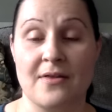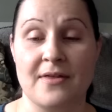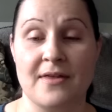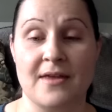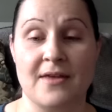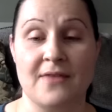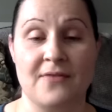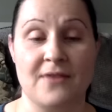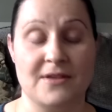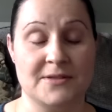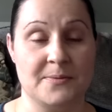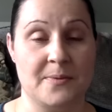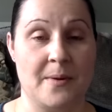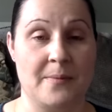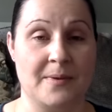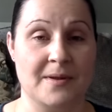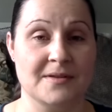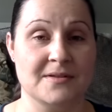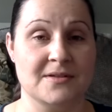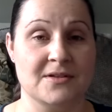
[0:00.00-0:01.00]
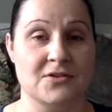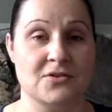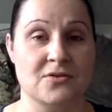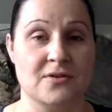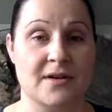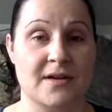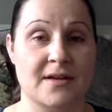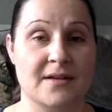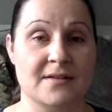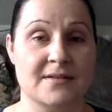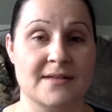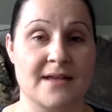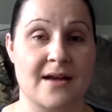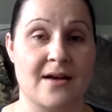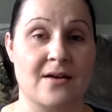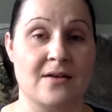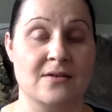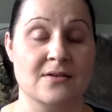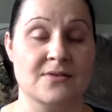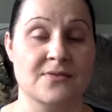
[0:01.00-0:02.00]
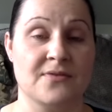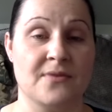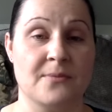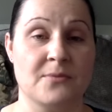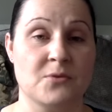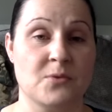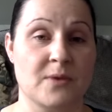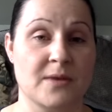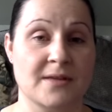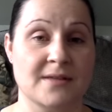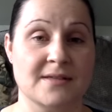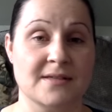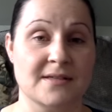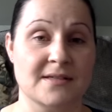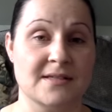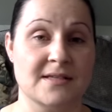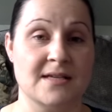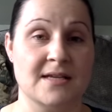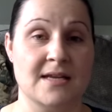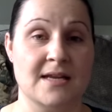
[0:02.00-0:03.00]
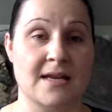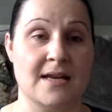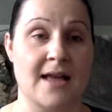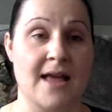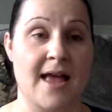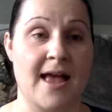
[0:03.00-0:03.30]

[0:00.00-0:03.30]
the Frosty Pumpkin Stitchery sales from 2016,